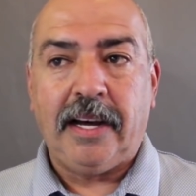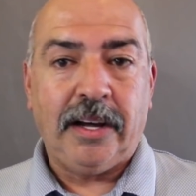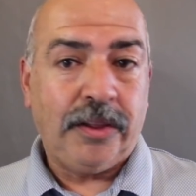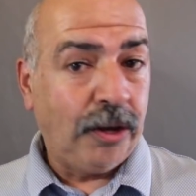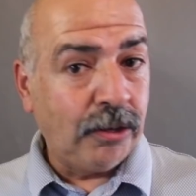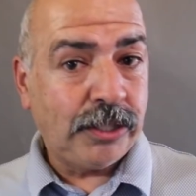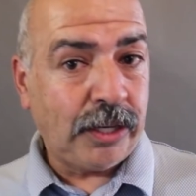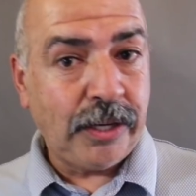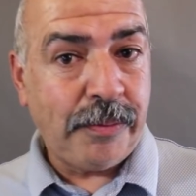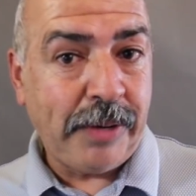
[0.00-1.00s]
Those are
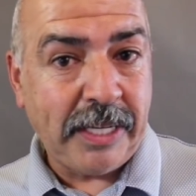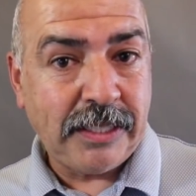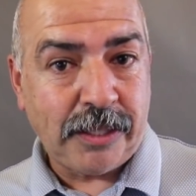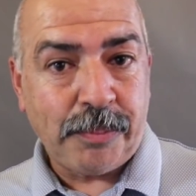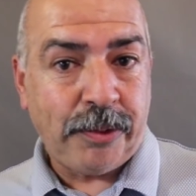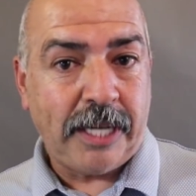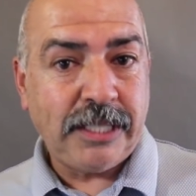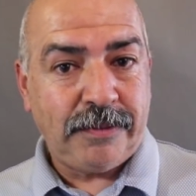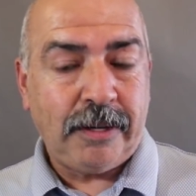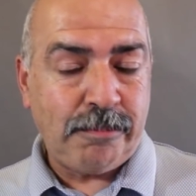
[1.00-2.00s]
going to be
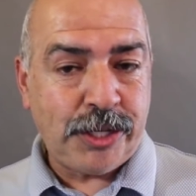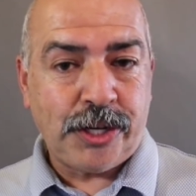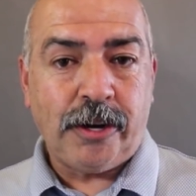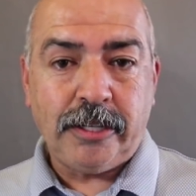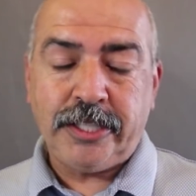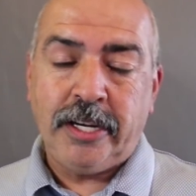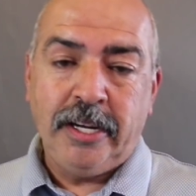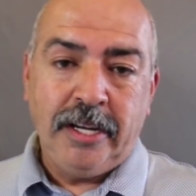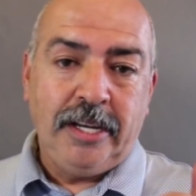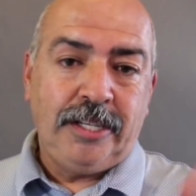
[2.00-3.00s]
suppressed from church.
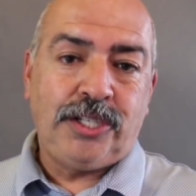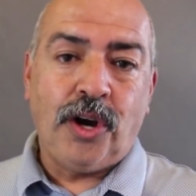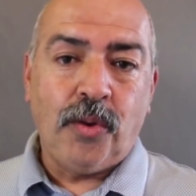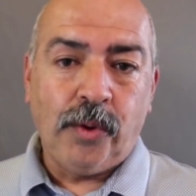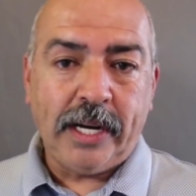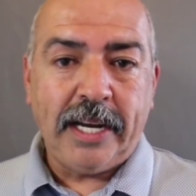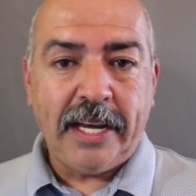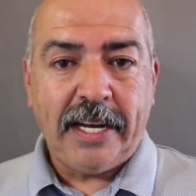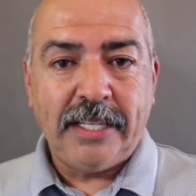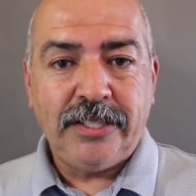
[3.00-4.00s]
So we're going to
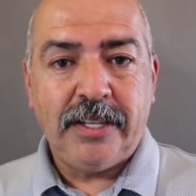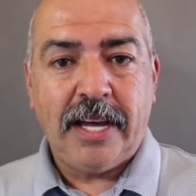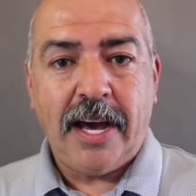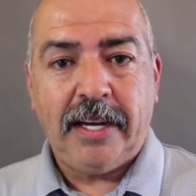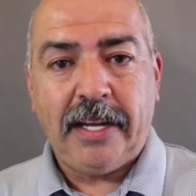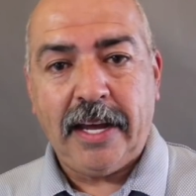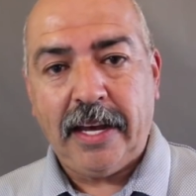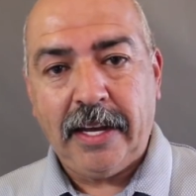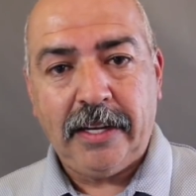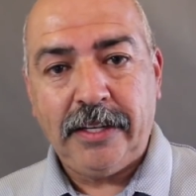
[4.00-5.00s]
get into that
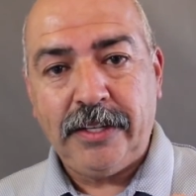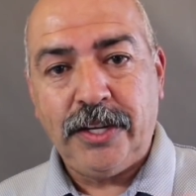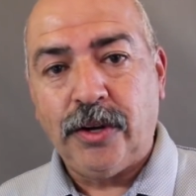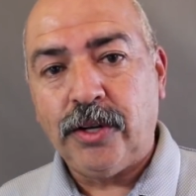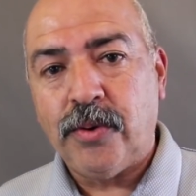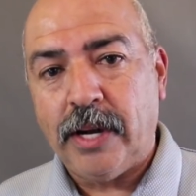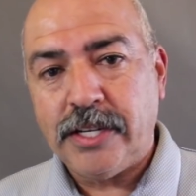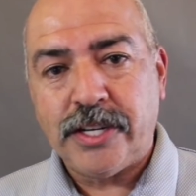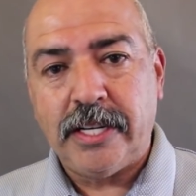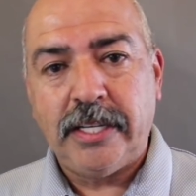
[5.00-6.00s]
and your
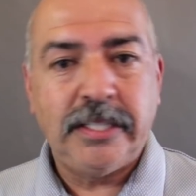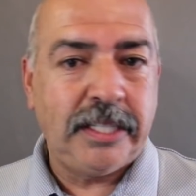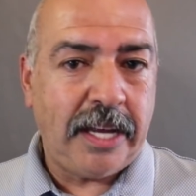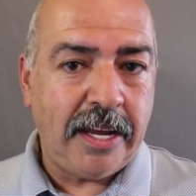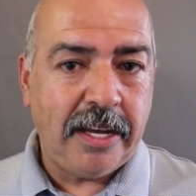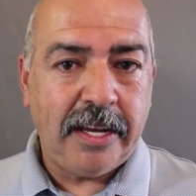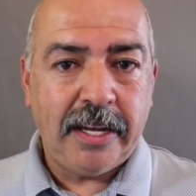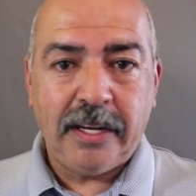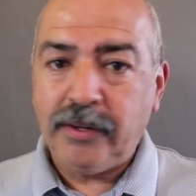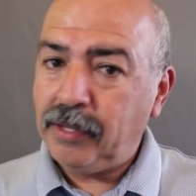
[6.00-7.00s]
questions
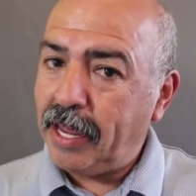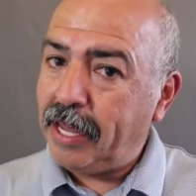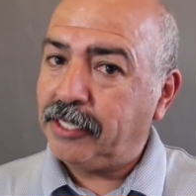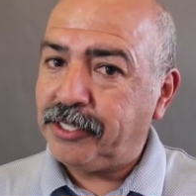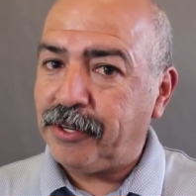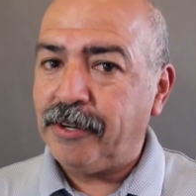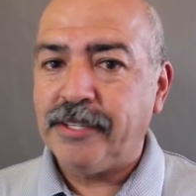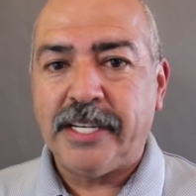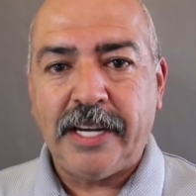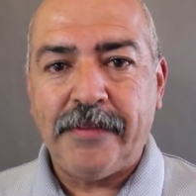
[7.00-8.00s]
and answers
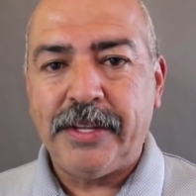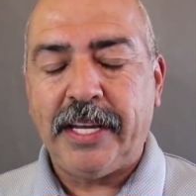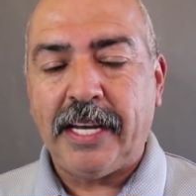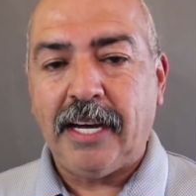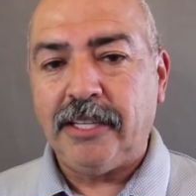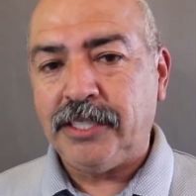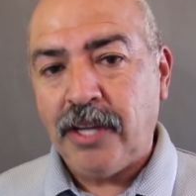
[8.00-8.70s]
and everything else